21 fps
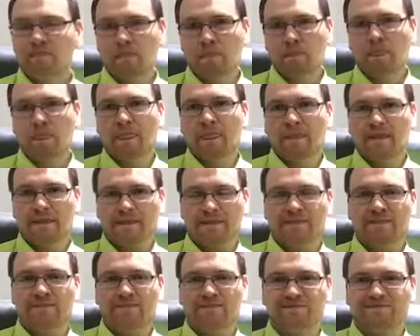
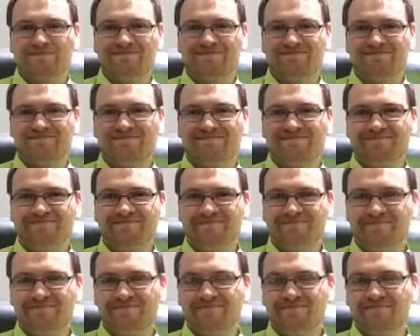
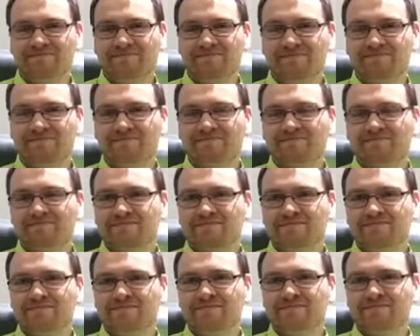
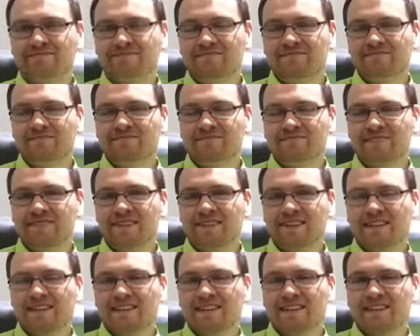
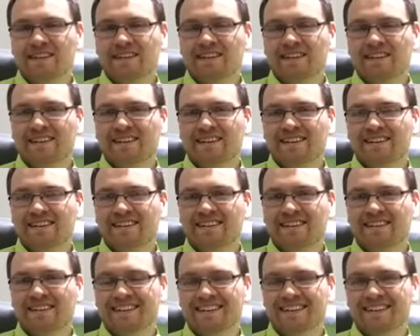
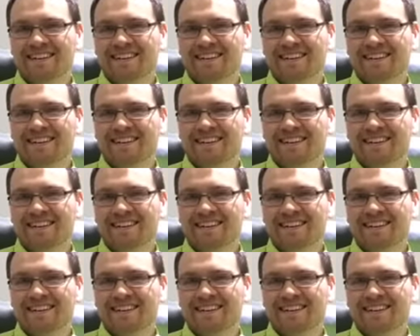No words are spoken by the person on screen.